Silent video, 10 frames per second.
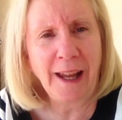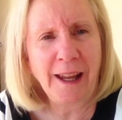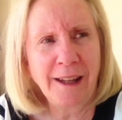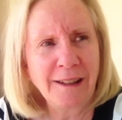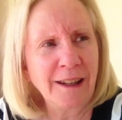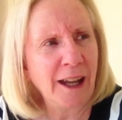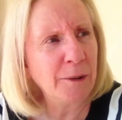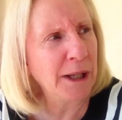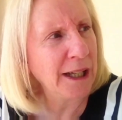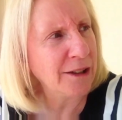And I
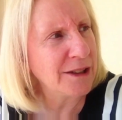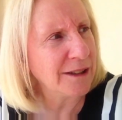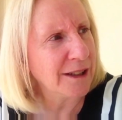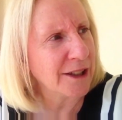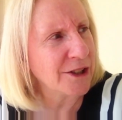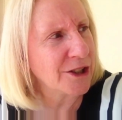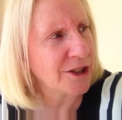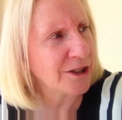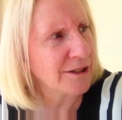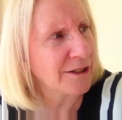ran out to
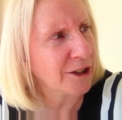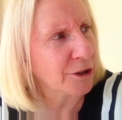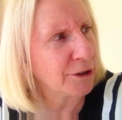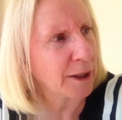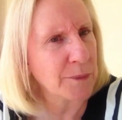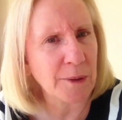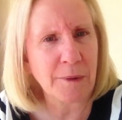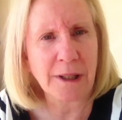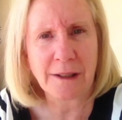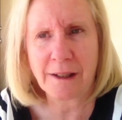lunch to go grab
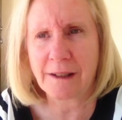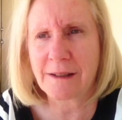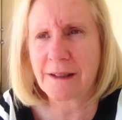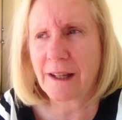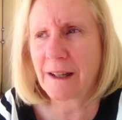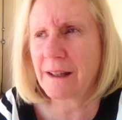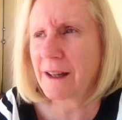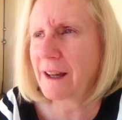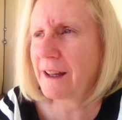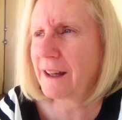something to eat today,
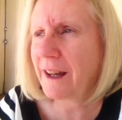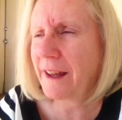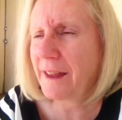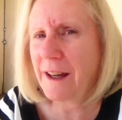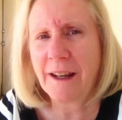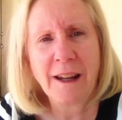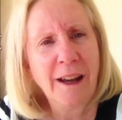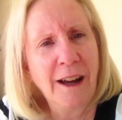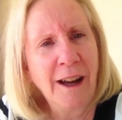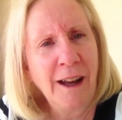and I
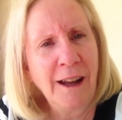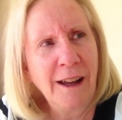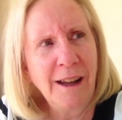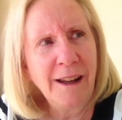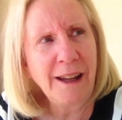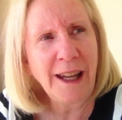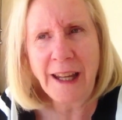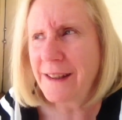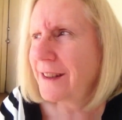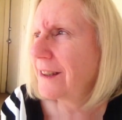thought,
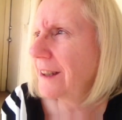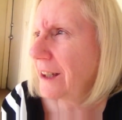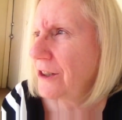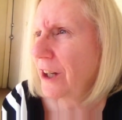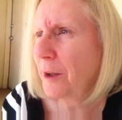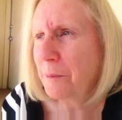it's such a